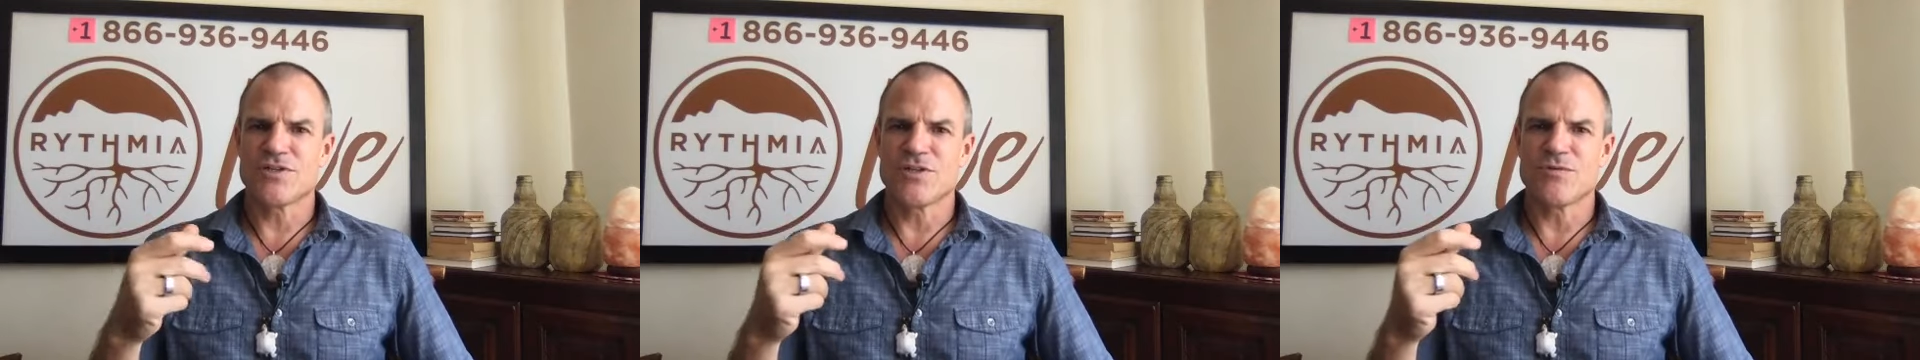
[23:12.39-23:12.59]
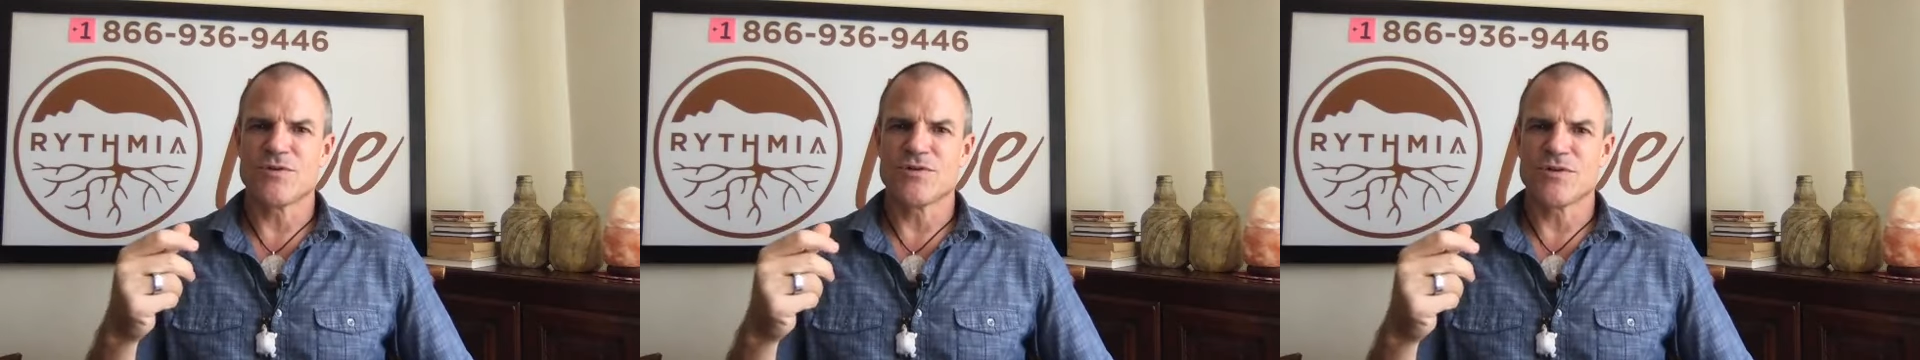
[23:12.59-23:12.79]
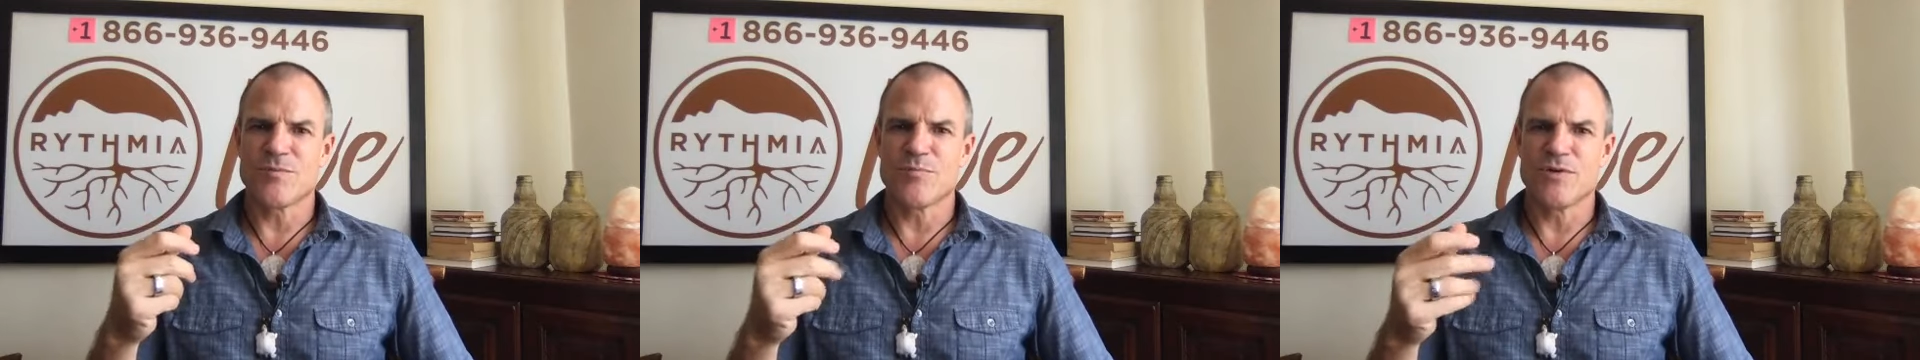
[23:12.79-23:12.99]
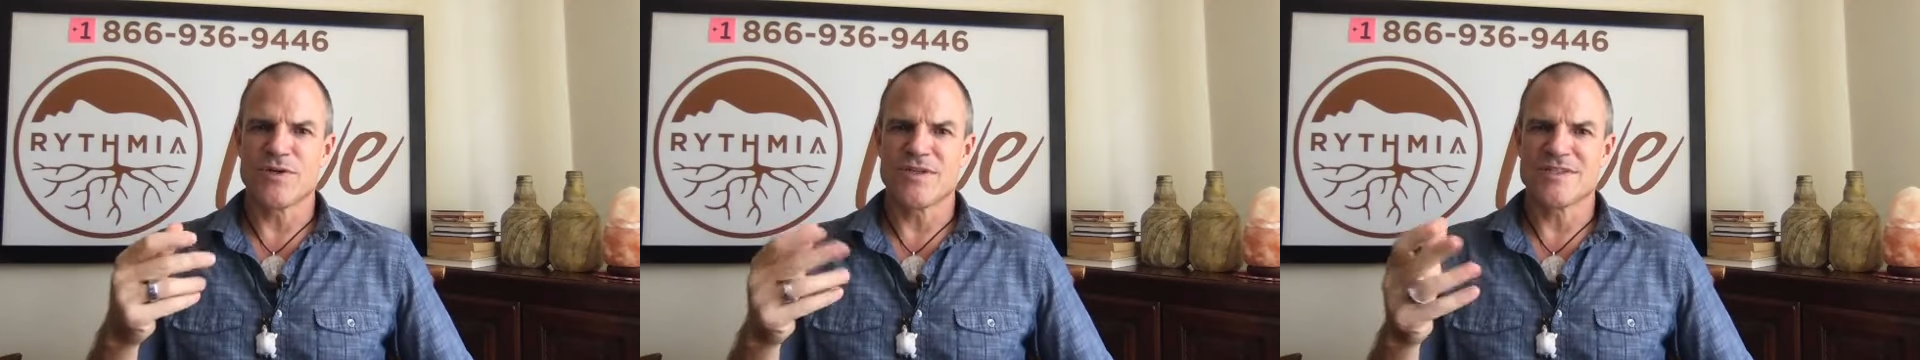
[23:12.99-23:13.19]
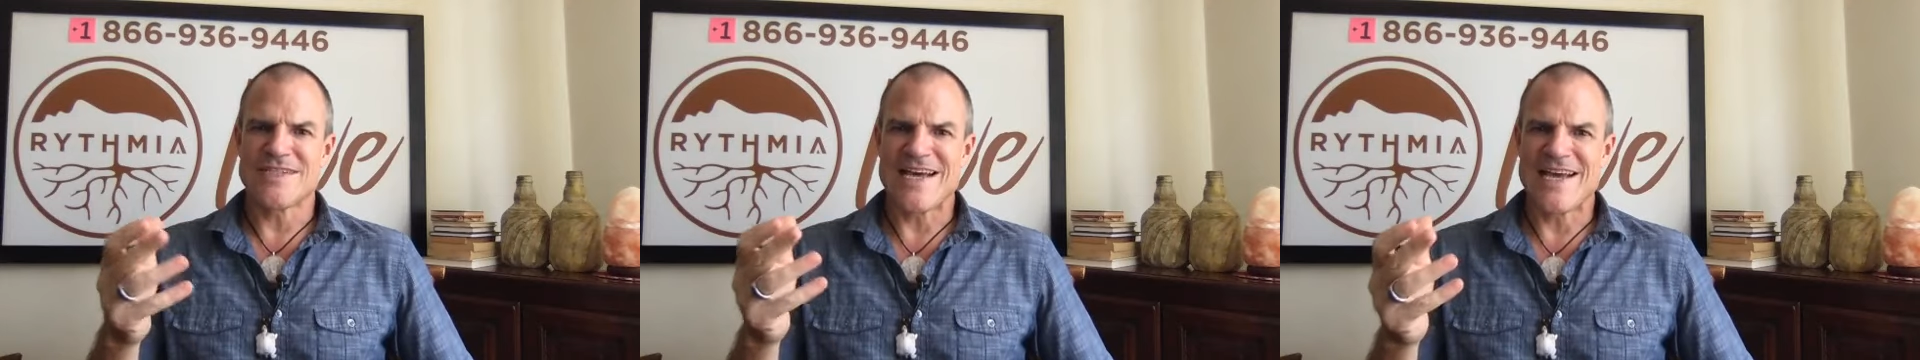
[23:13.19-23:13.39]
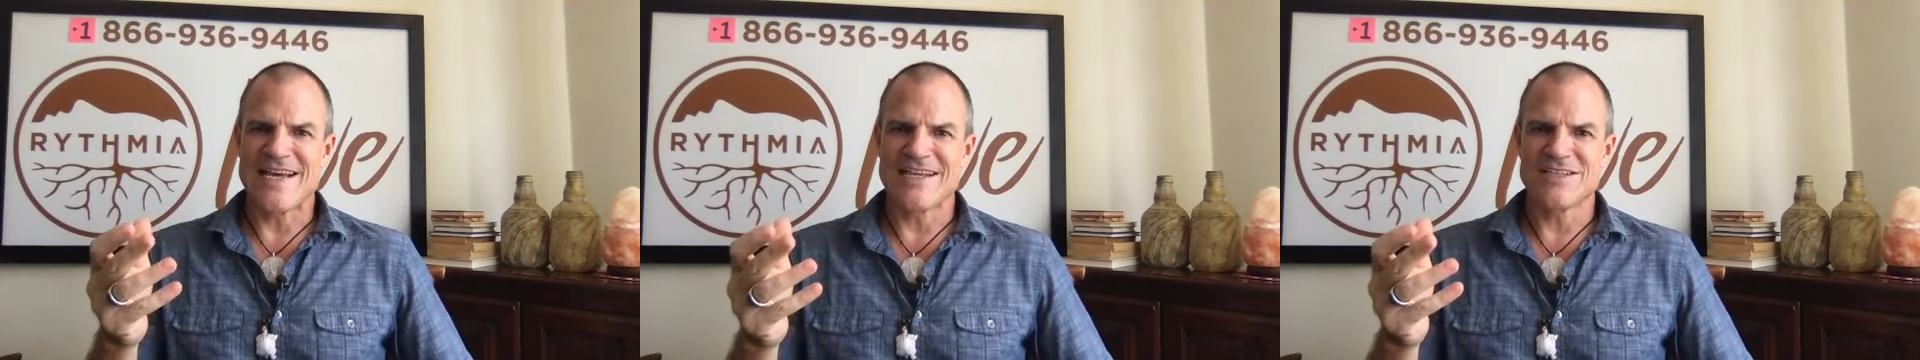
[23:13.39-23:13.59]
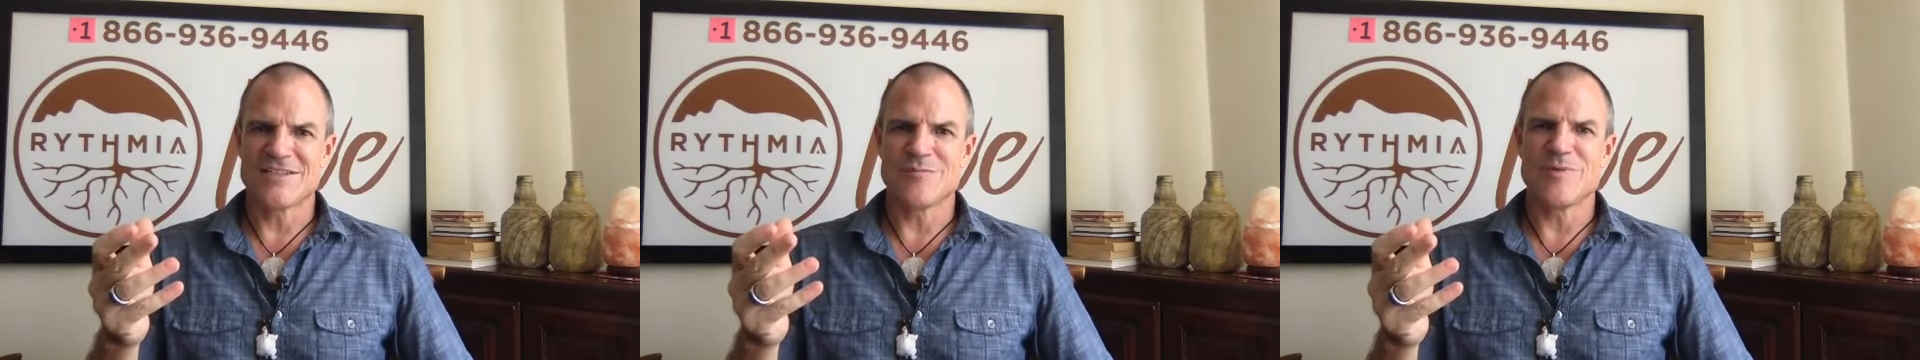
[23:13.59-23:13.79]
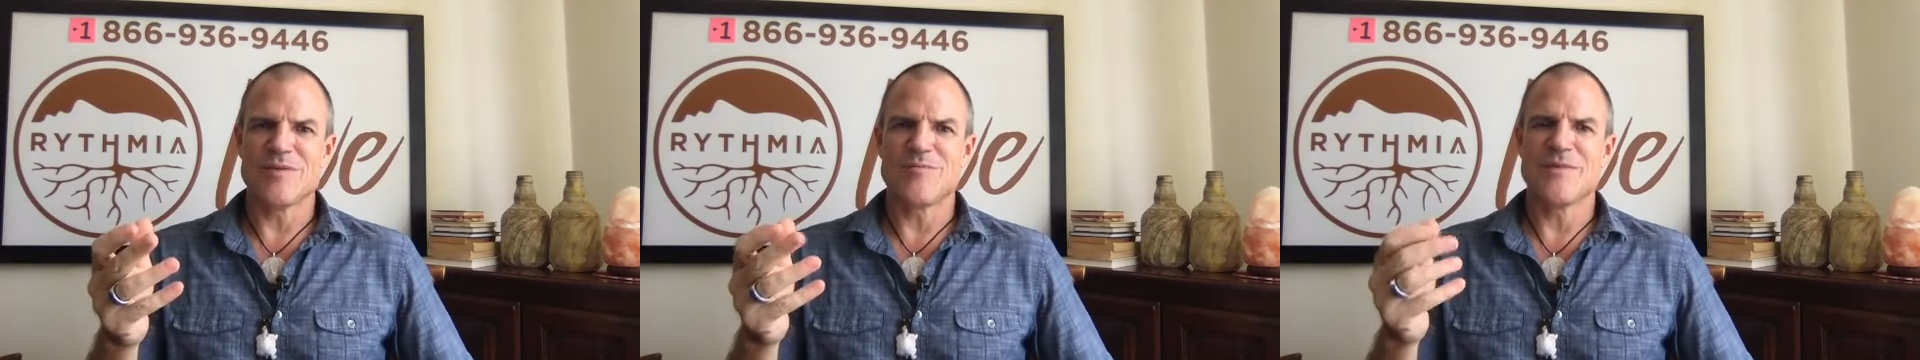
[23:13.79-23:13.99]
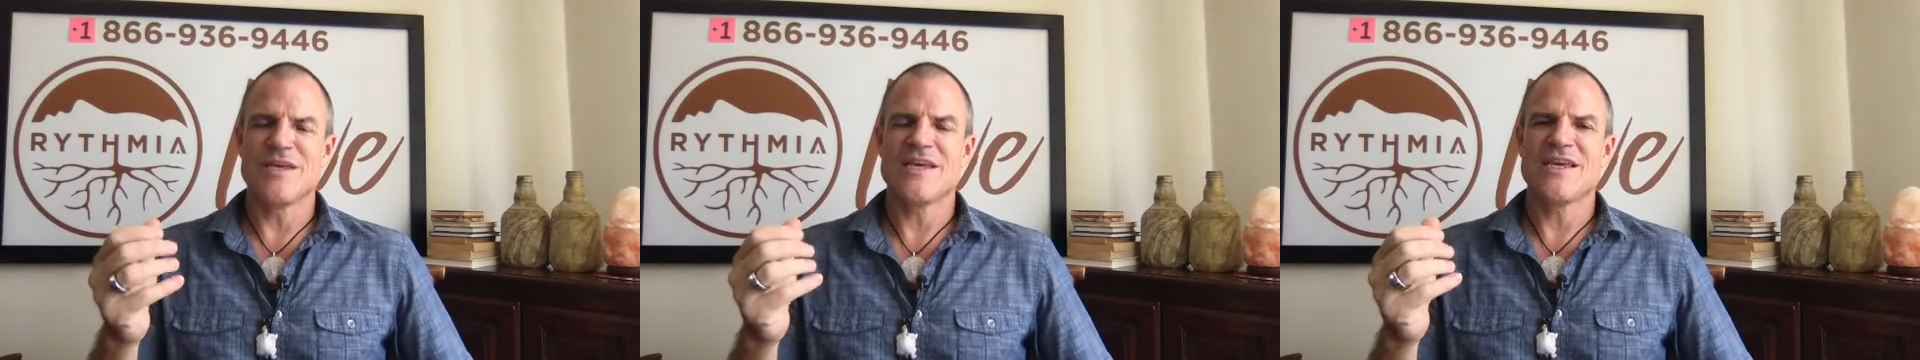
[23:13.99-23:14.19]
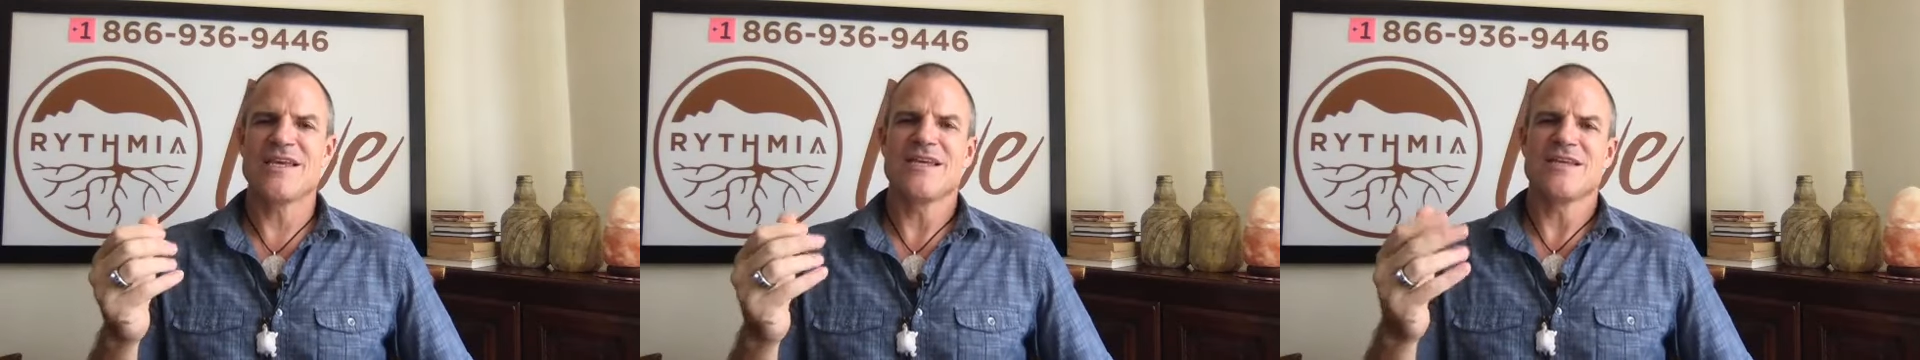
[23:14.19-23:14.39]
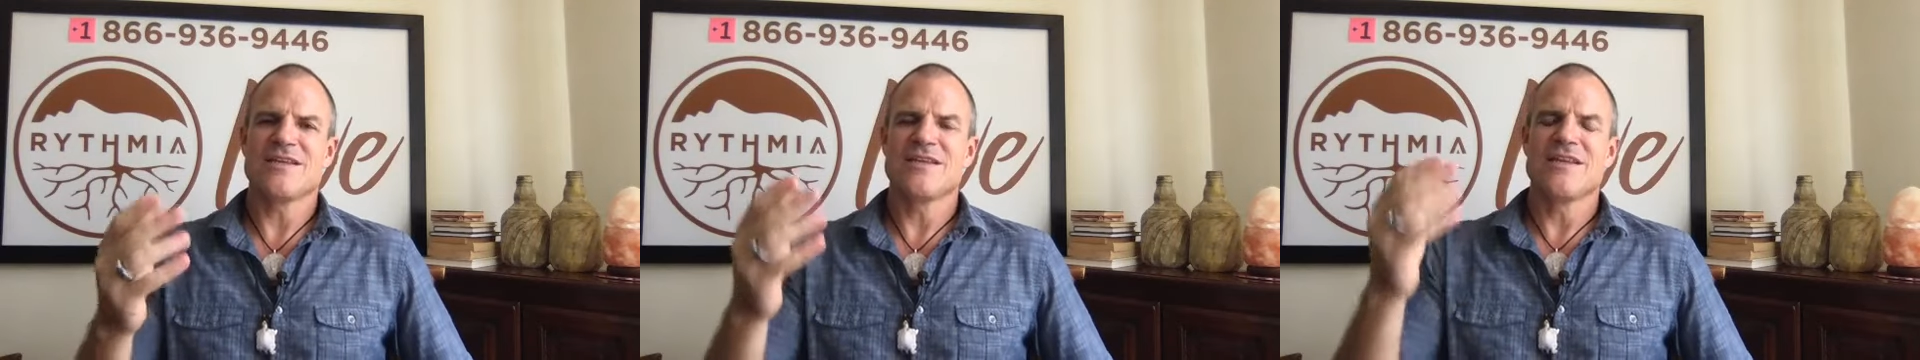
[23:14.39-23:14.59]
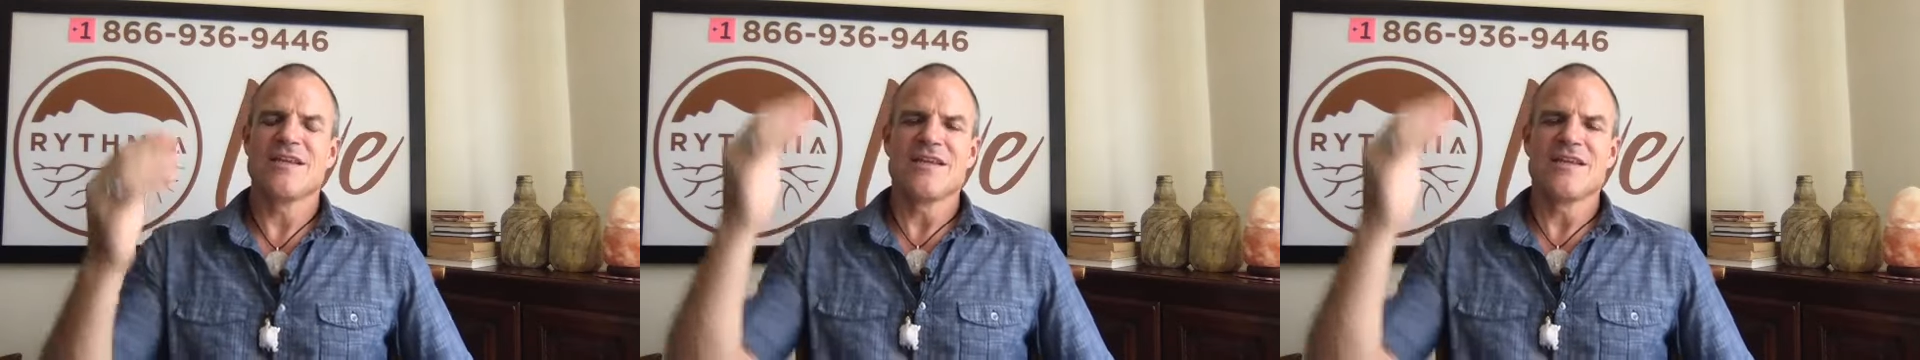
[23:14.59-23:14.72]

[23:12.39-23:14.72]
She wrote the book Dying to Be Me, and